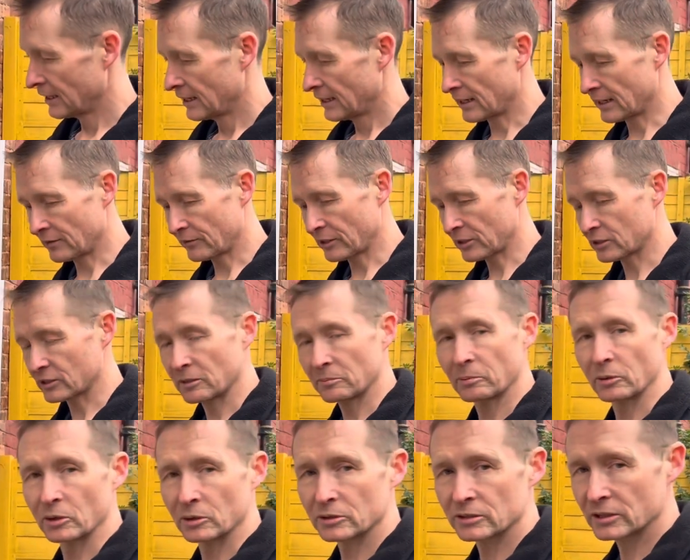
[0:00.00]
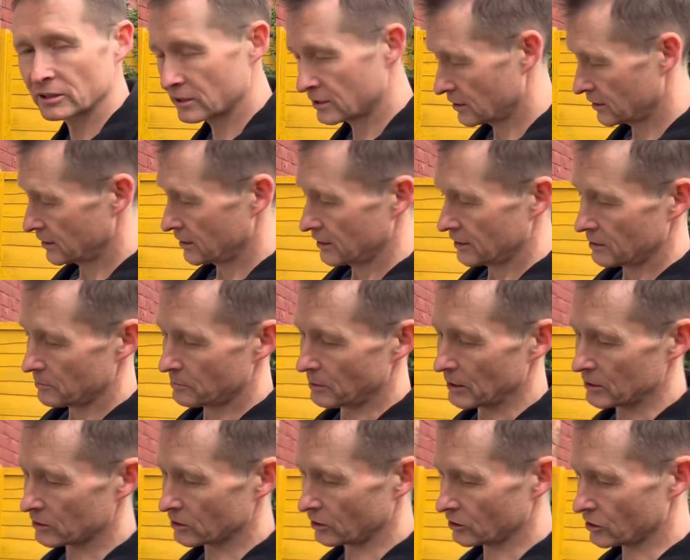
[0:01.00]
and I've actually put
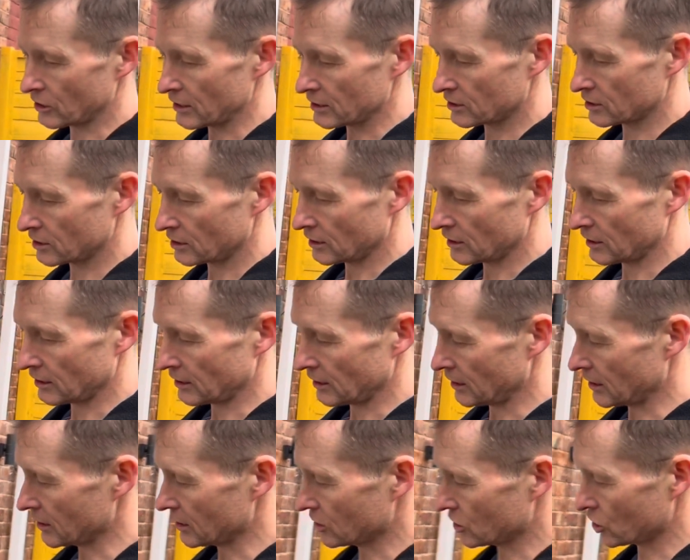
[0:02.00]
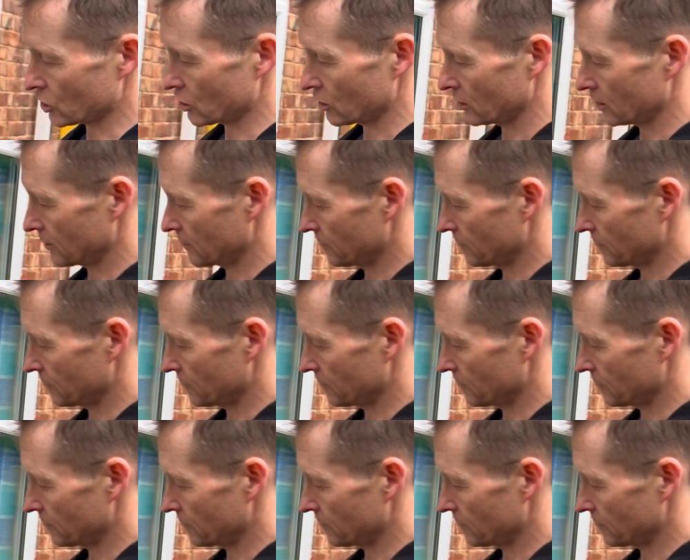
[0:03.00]
pencil jets in each